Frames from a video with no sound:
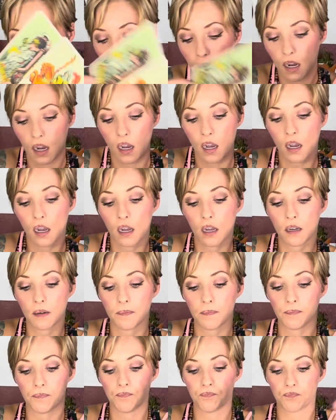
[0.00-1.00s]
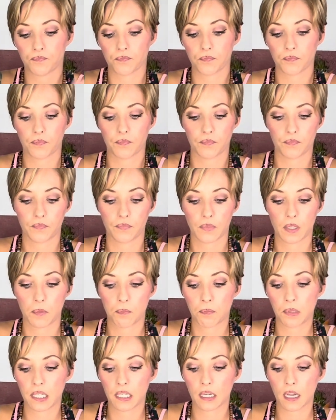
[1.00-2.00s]

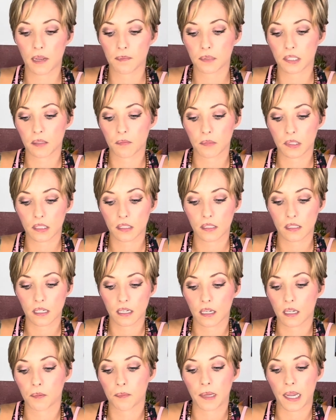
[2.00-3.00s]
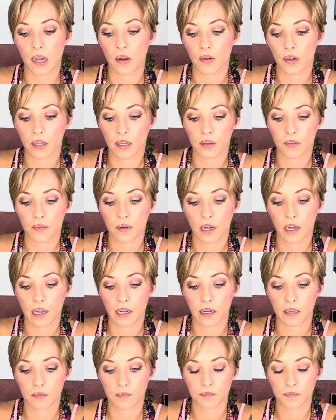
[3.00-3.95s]
Being optimistic about it, right?